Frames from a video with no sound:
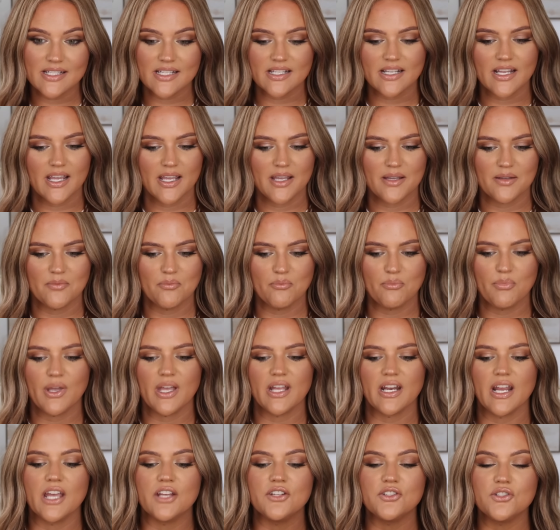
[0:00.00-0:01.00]
today.
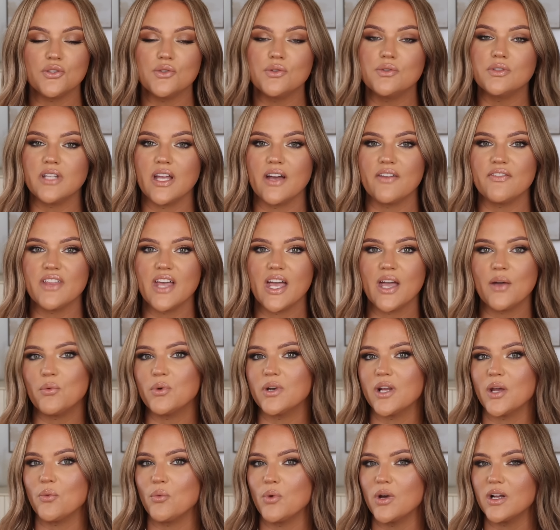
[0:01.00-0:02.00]
But I do love that
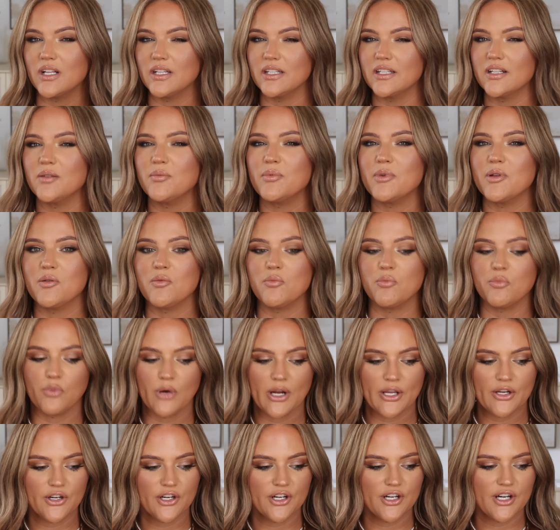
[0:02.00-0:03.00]
when I want a little bit of
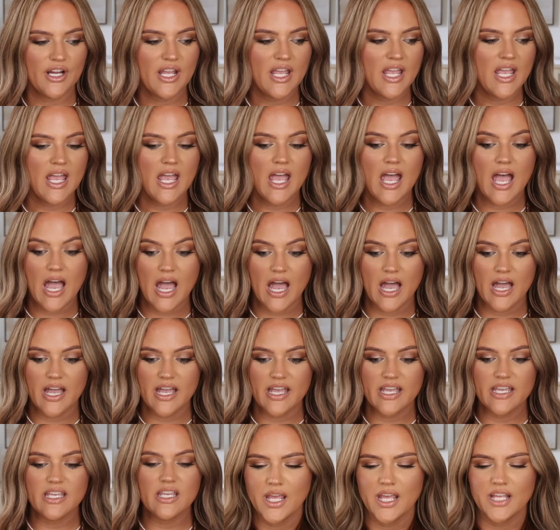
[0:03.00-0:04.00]
brighter
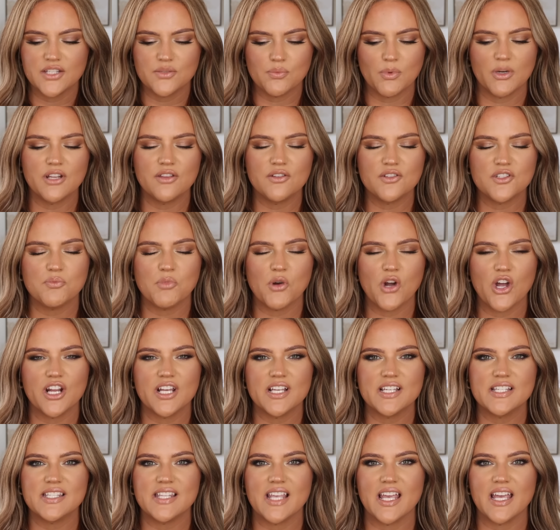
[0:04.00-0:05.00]
eye. It's one of those
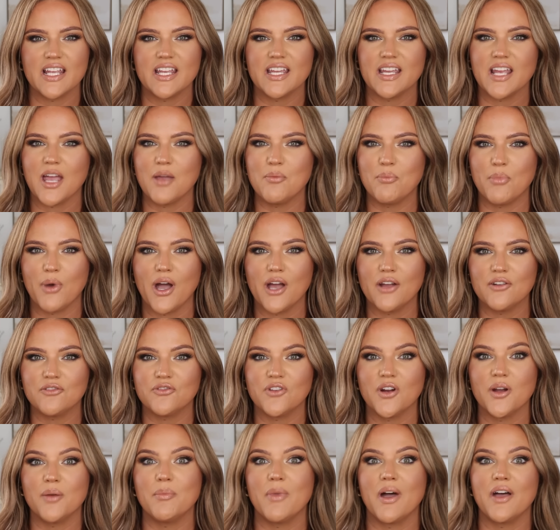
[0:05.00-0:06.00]
products that I bought
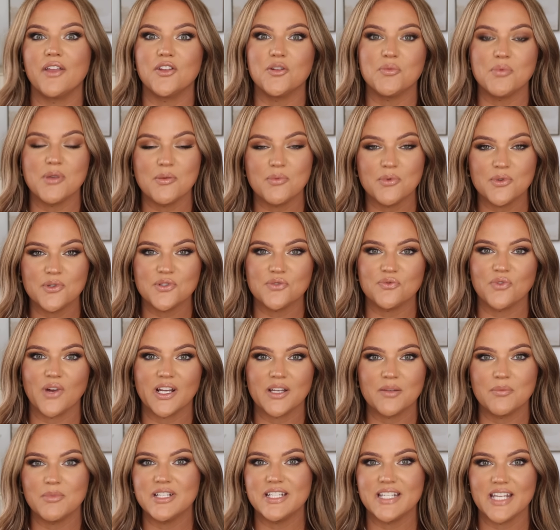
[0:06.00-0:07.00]
from other people's
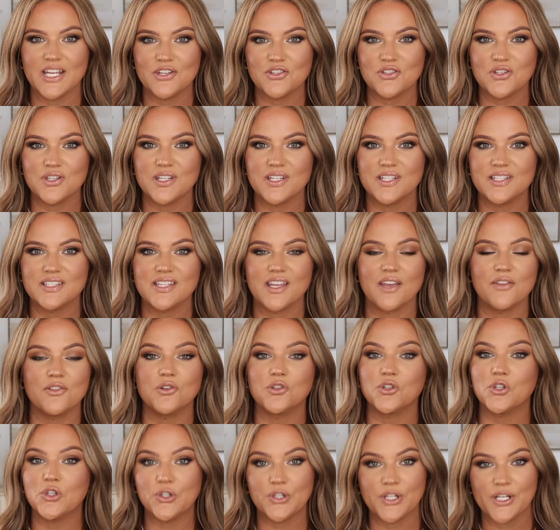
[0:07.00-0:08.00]
recommendations,
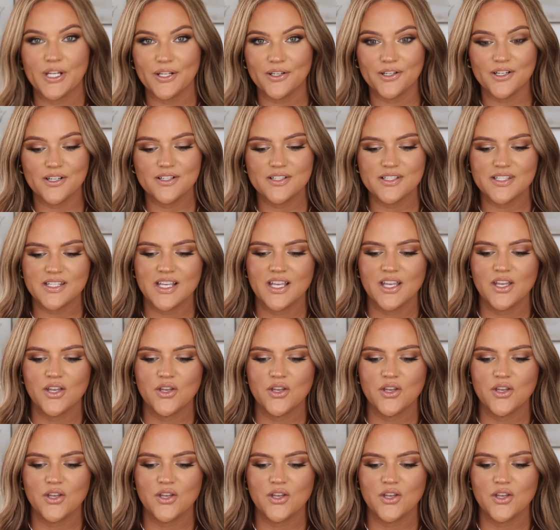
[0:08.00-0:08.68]
other creators